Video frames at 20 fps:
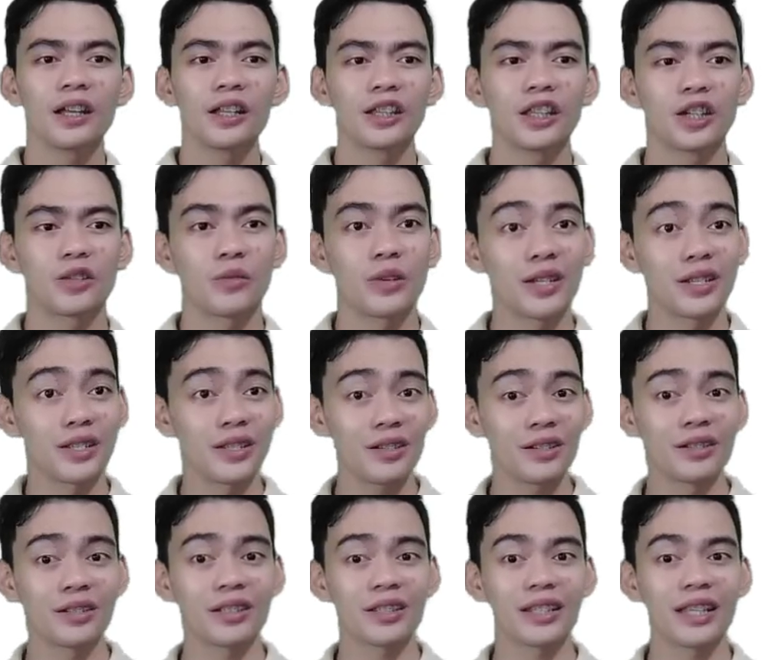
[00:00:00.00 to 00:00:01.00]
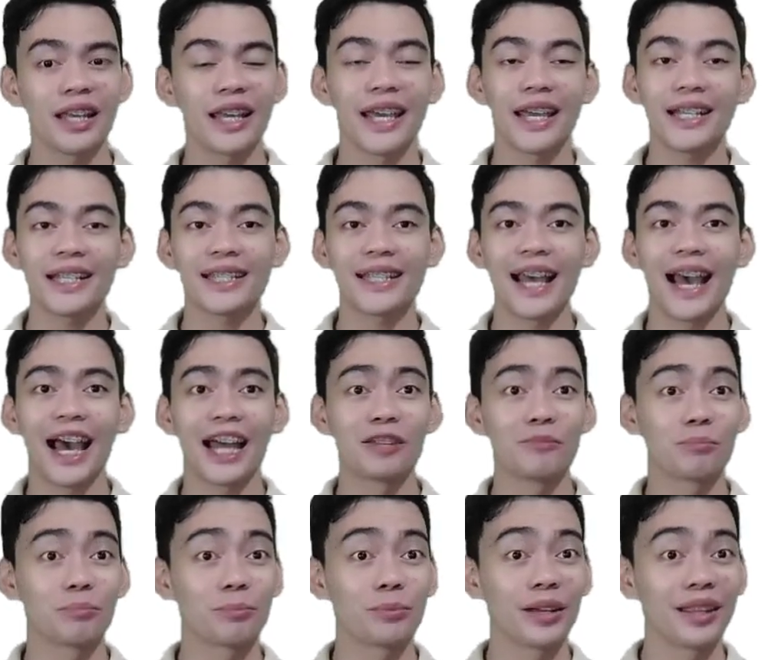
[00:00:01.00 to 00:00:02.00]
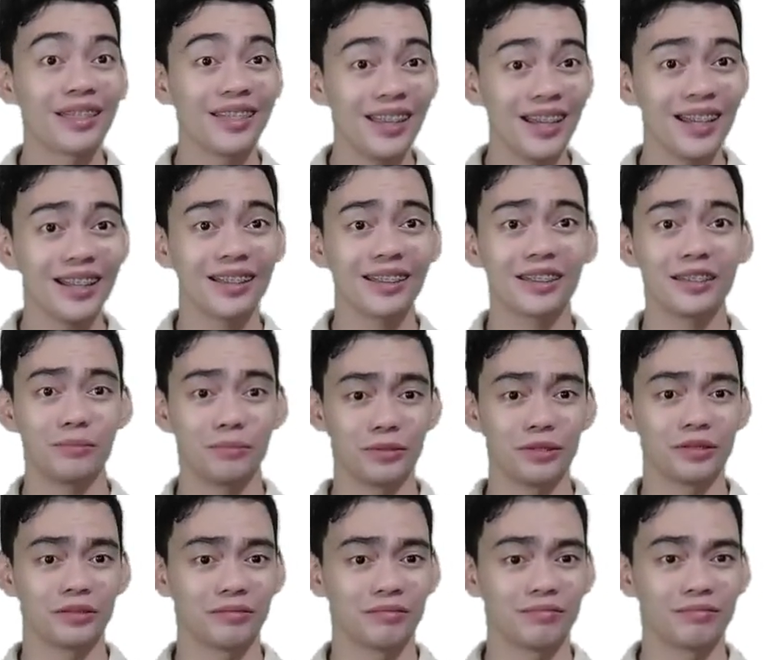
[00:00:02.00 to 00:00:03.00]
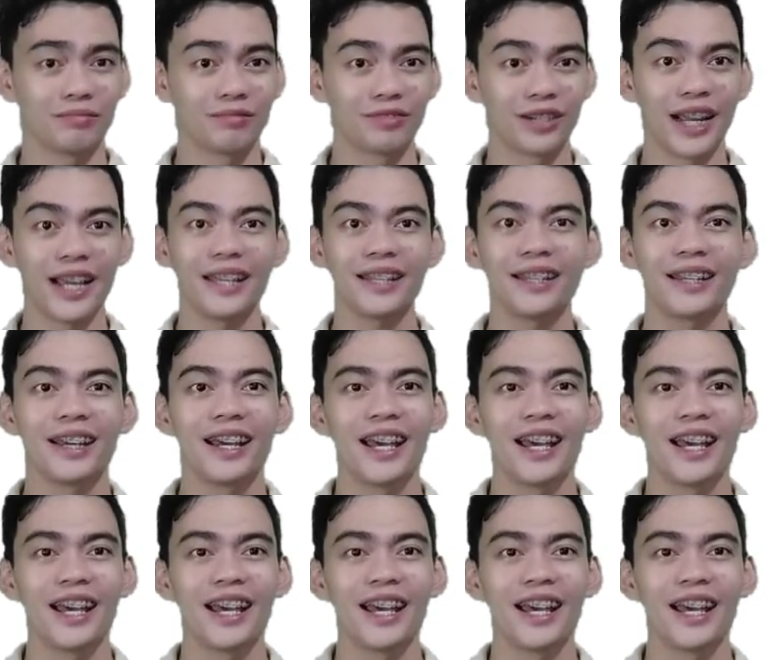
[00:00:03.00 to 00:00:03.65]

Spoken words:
the result is unpredictable, right?